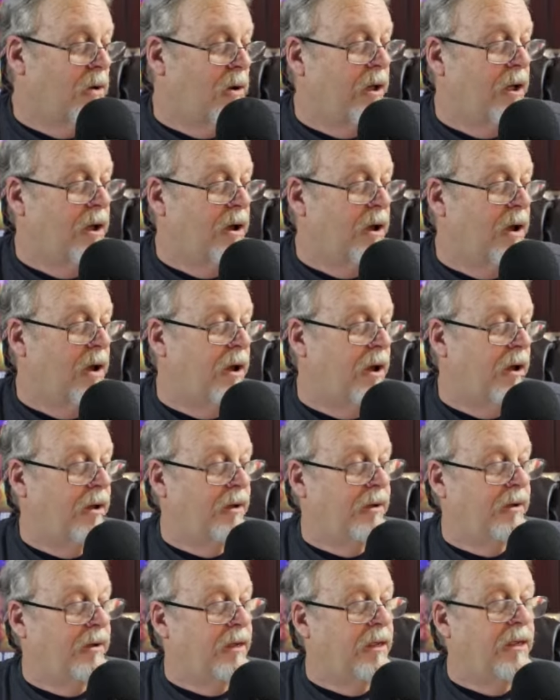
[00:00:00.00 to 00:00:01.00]

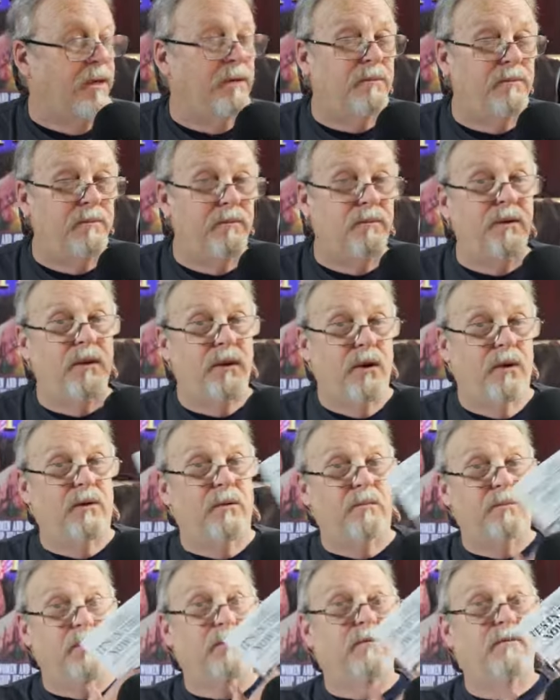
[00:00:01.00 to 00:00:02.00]
in
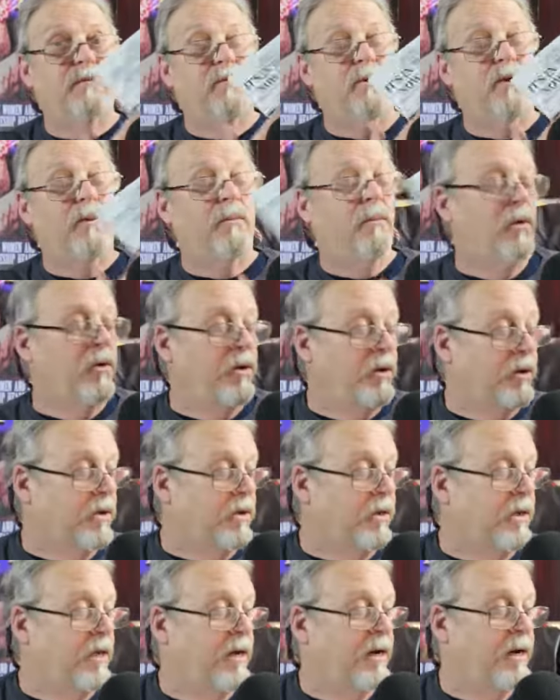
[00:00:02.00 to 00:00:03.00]
the book form, or you
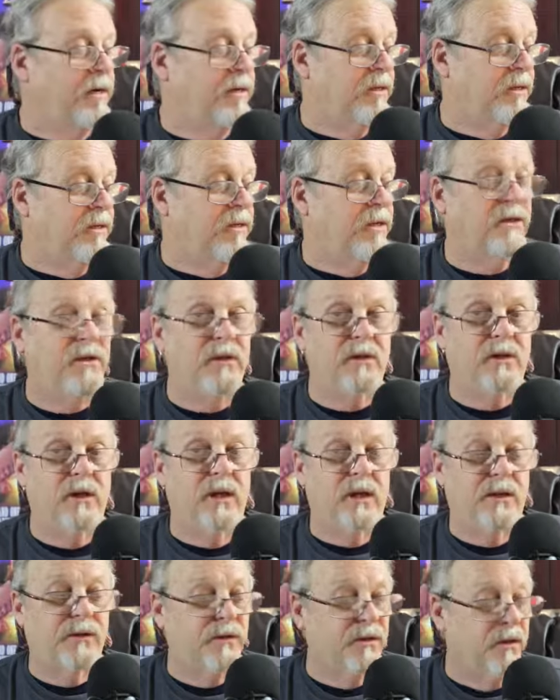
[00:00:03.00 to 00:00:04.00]
can get it as a digital
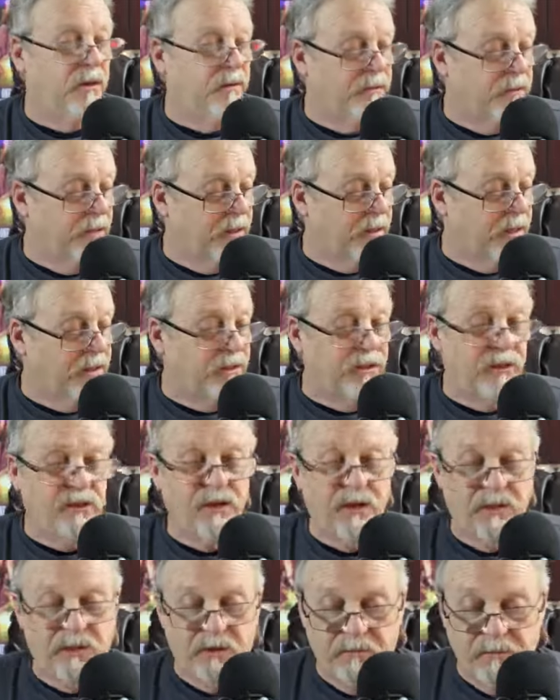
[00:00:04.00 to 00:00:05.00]
also. And I
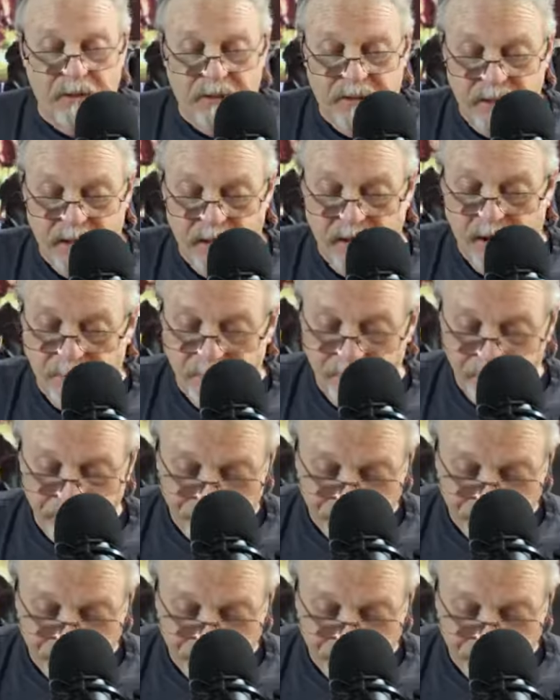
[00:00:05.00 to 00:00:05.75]
suggest you pick that up.